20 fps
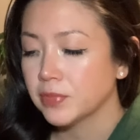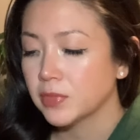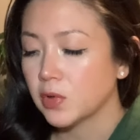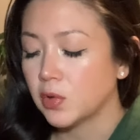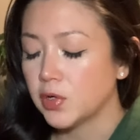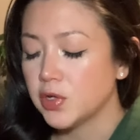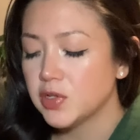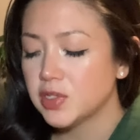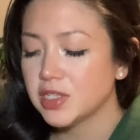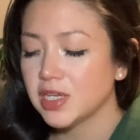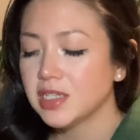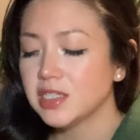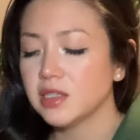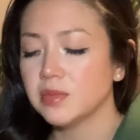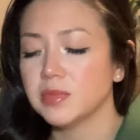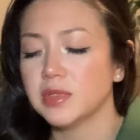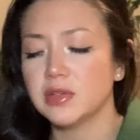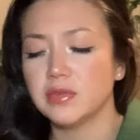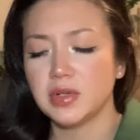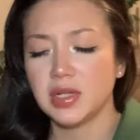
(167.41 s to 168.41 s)
or you said
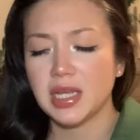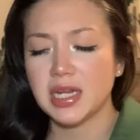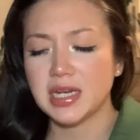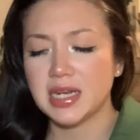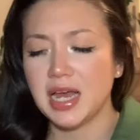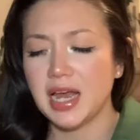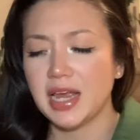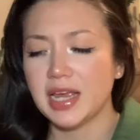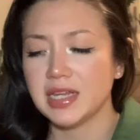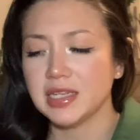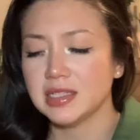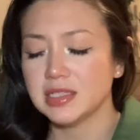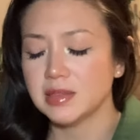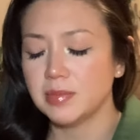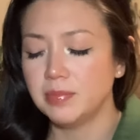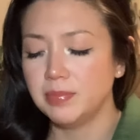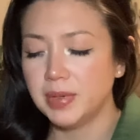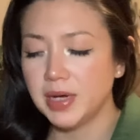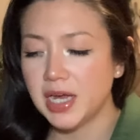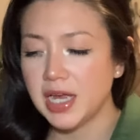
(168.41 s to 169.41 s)
something really nice,
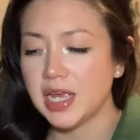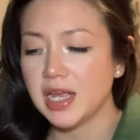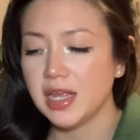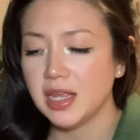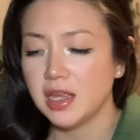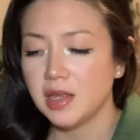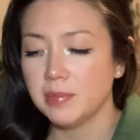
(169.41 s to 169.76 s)
but